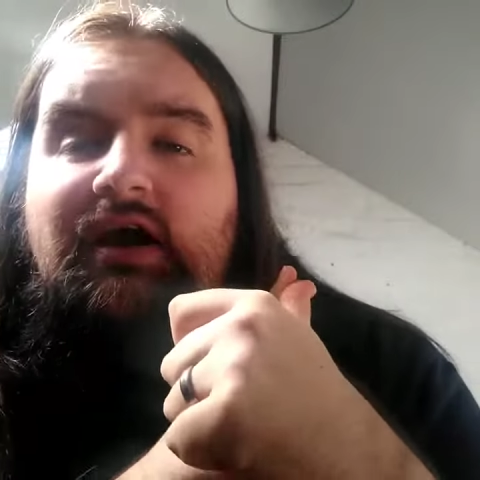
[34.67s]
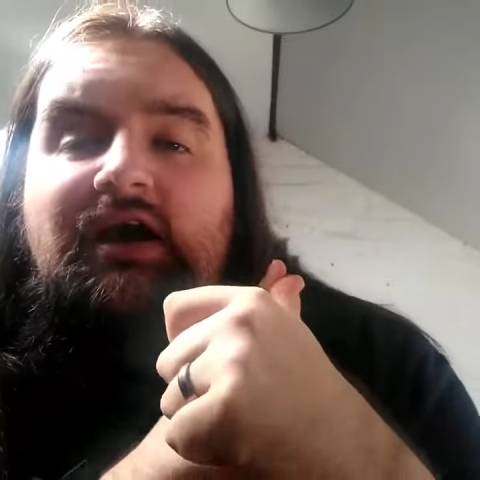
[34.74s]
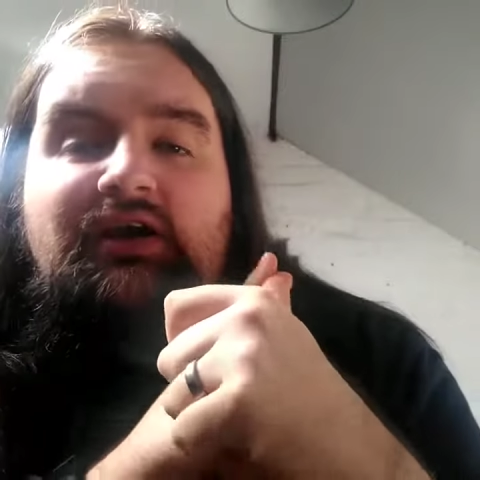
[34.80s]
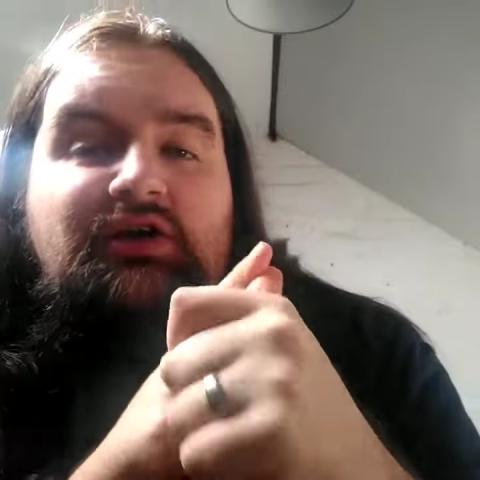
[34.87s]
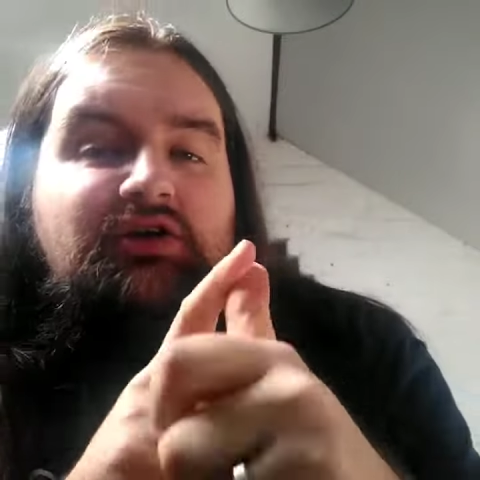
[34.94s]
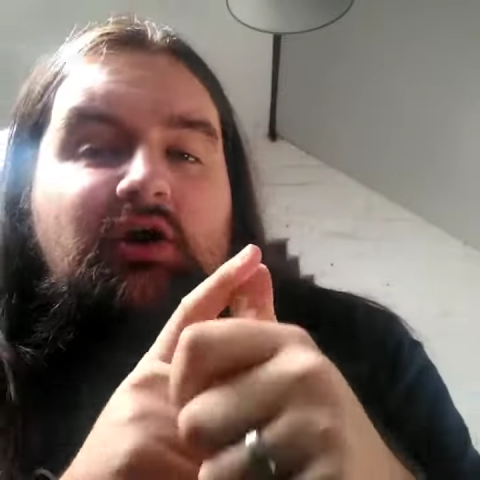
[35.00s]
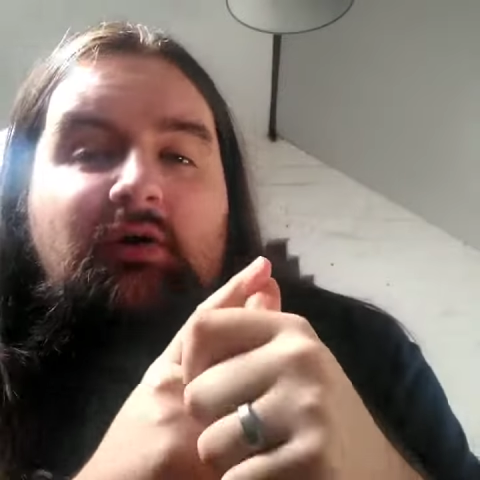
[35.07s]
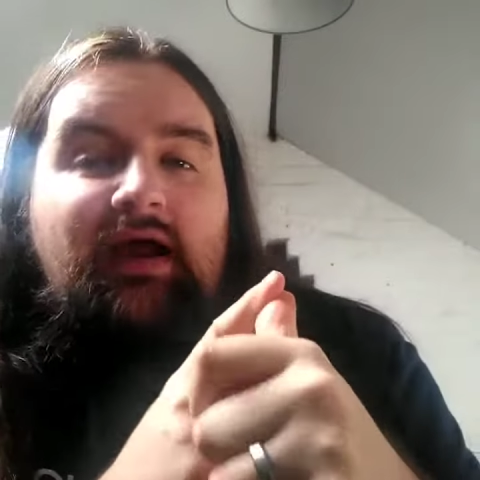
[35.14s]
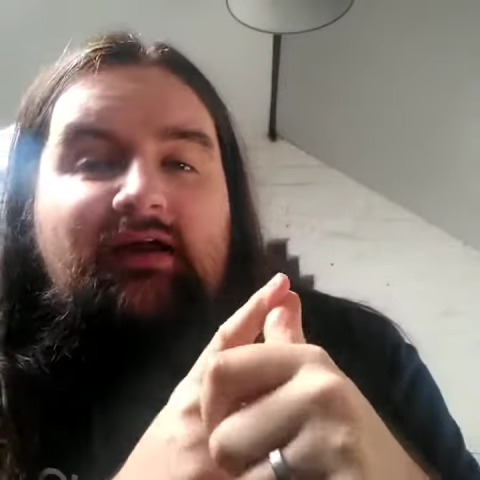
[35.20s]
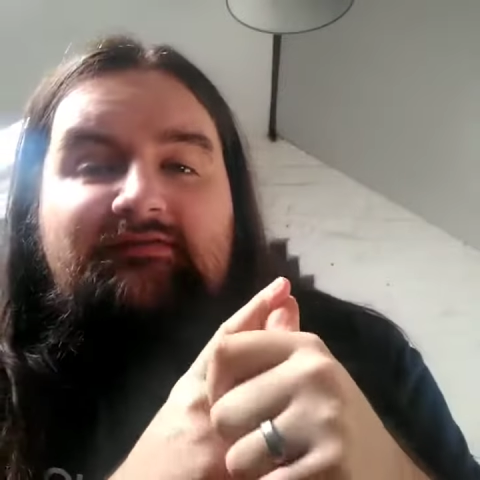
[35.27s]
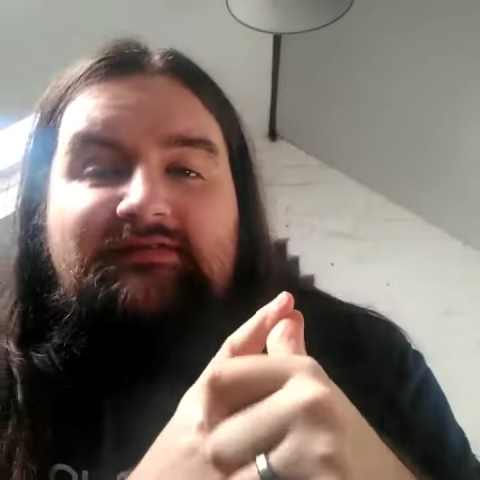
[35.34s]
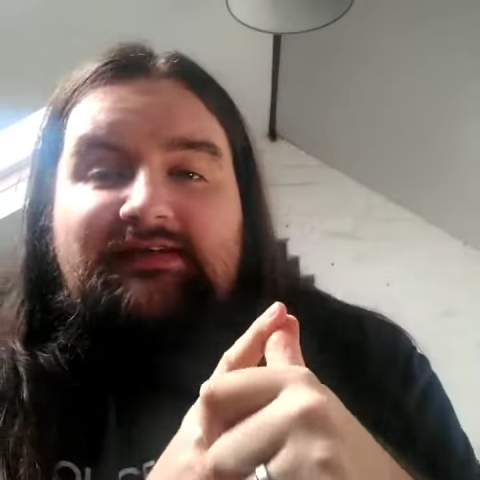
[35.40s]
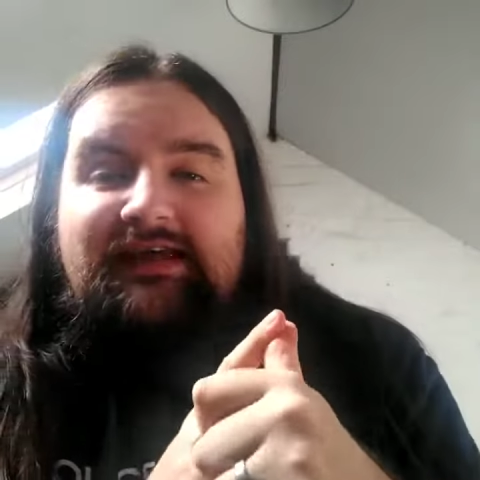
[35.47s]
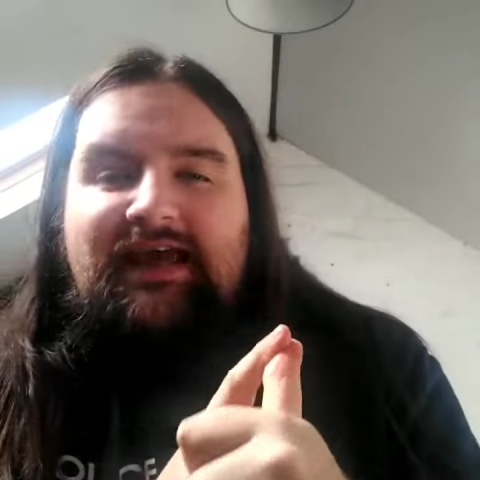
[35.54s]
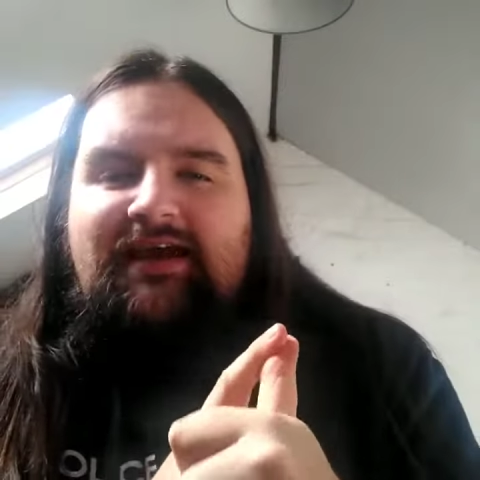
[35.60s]
You don't have
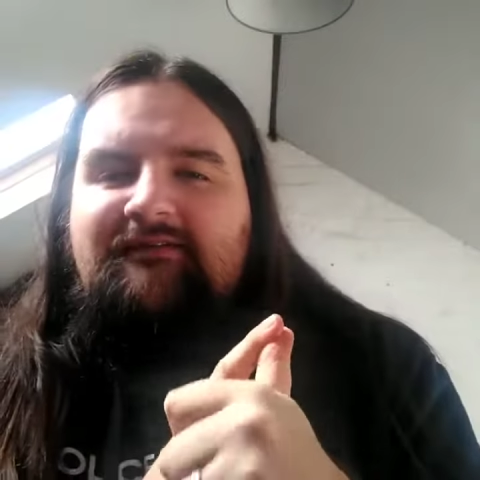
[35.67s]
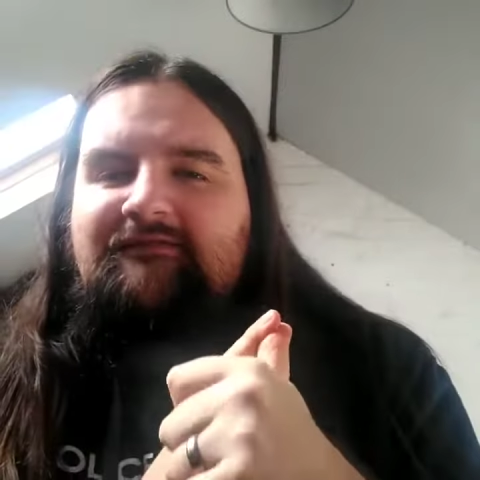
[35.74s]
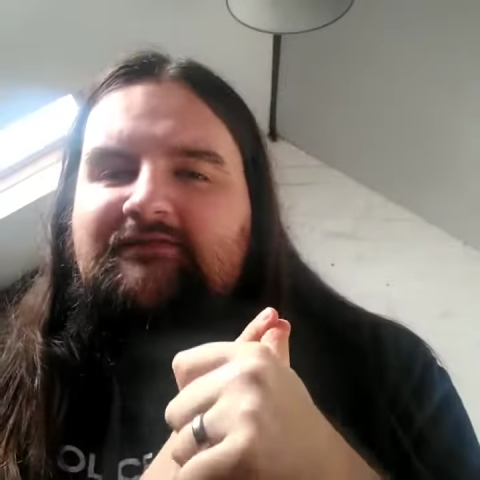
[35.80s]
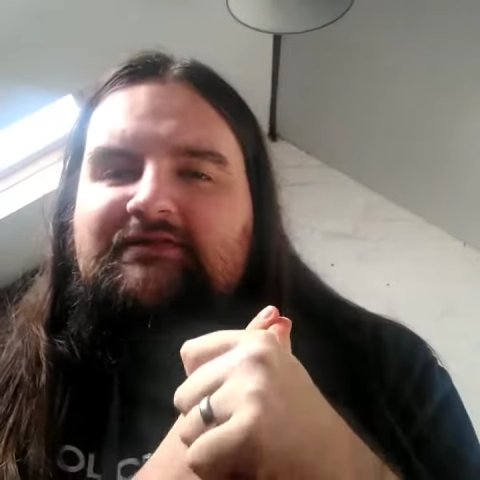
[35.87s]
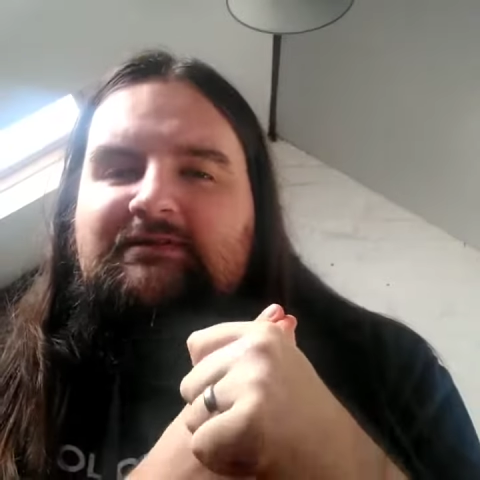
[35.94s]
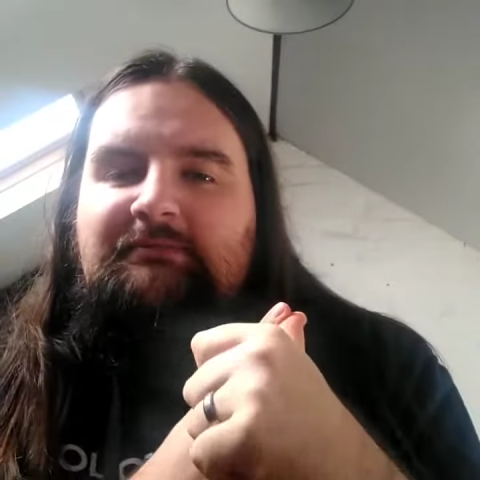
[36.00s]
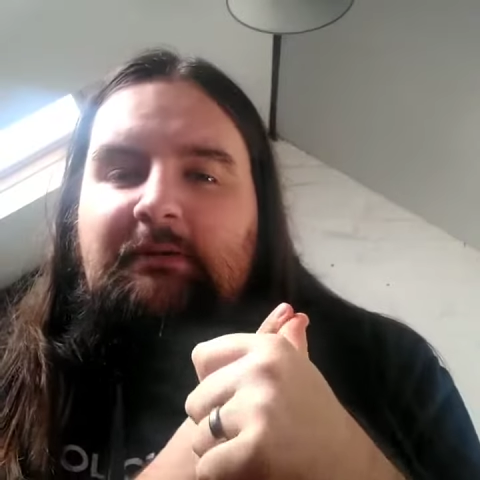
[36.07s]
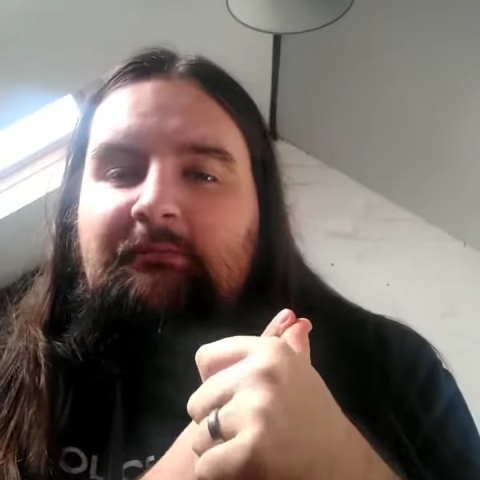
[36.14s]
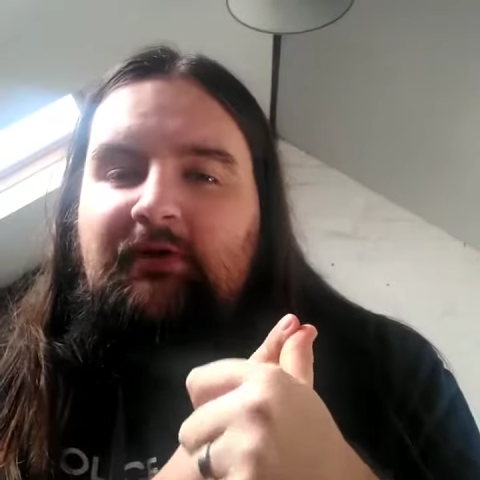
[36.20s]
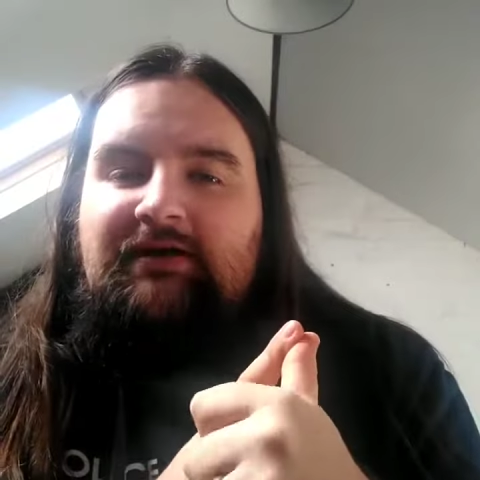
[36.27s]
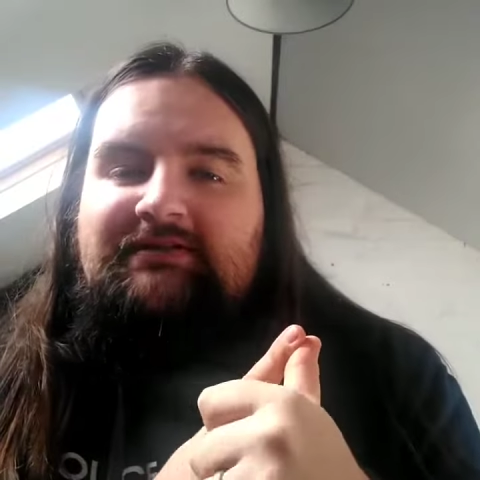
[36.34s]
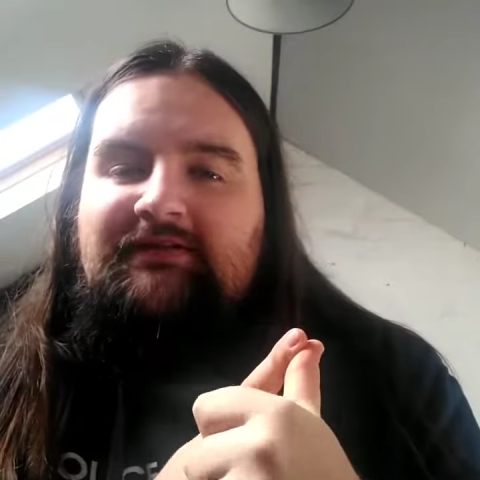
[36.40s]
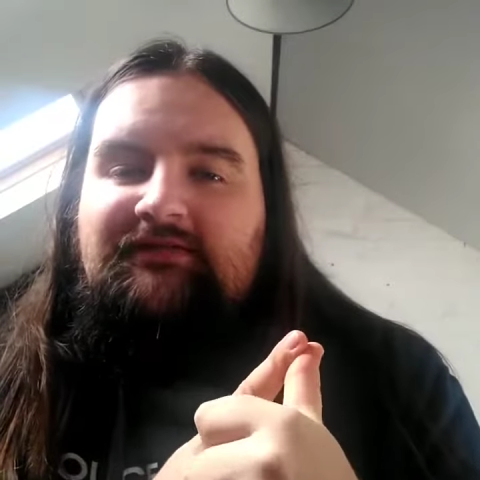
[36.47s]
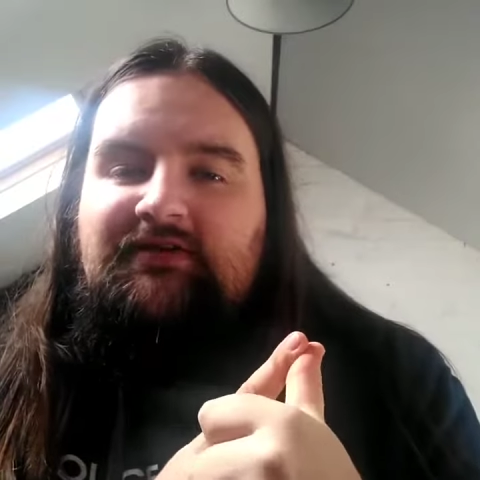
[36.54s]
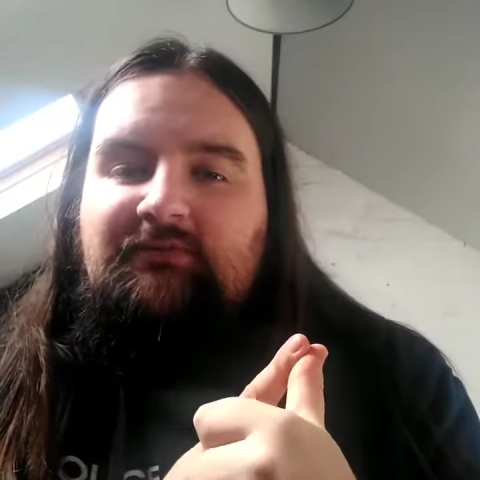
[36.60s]
to give some
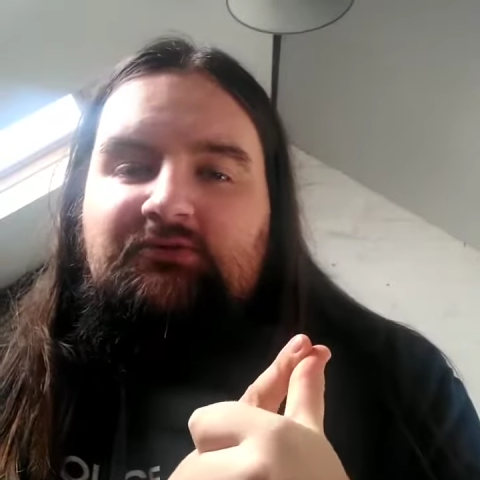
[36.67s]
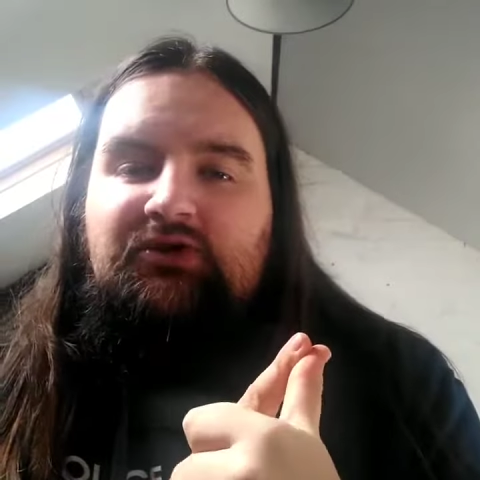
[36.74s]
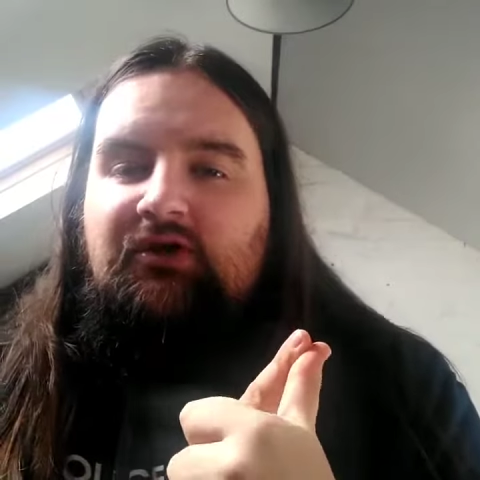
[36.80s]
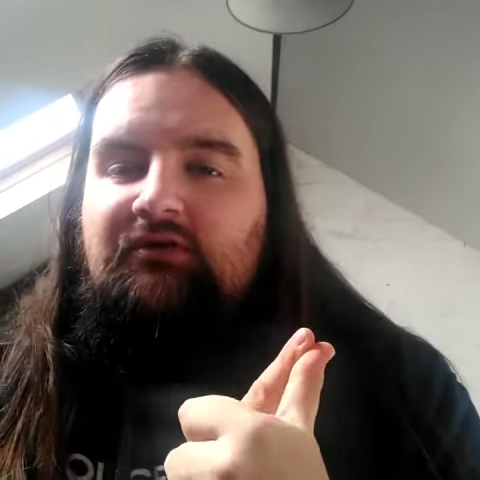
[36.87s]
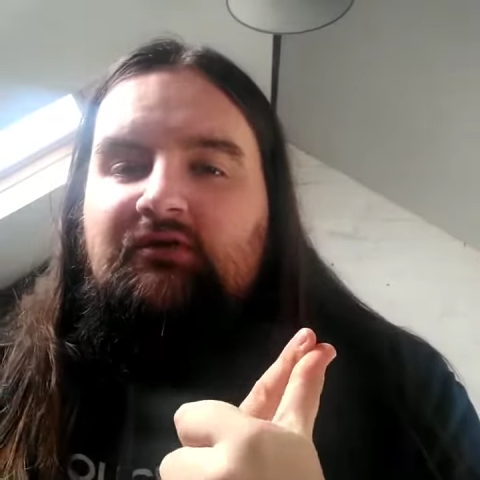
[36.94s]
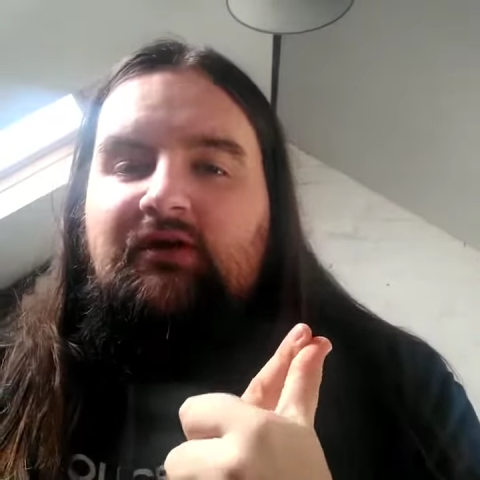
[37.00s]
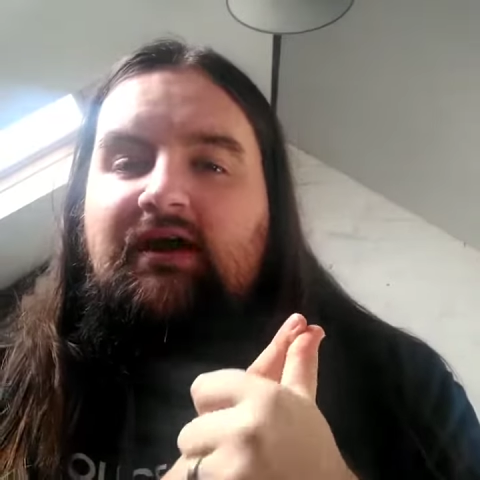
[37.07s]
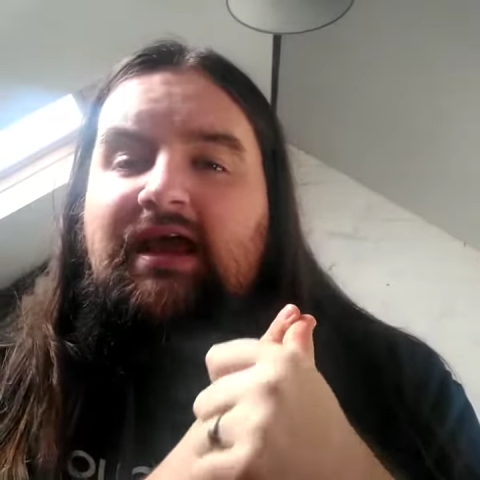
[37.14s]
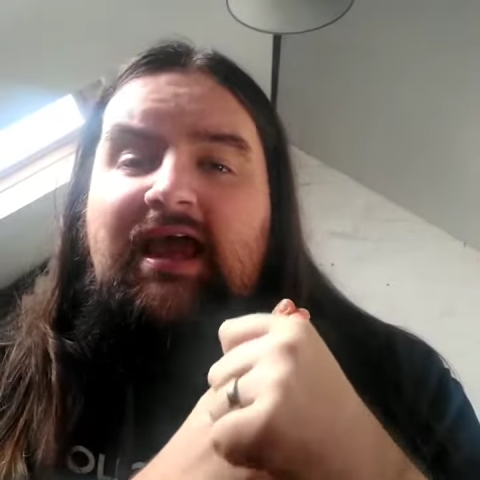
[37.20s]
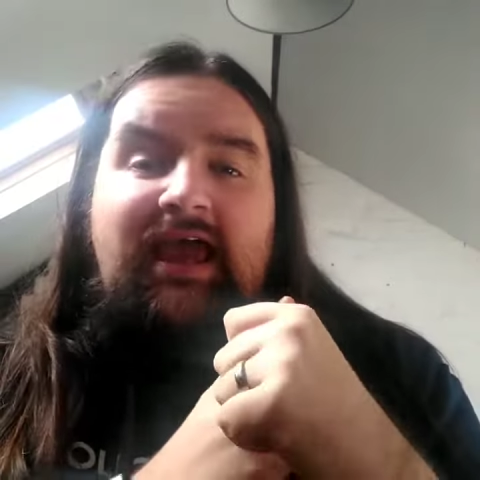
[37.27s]
impressive subgenre.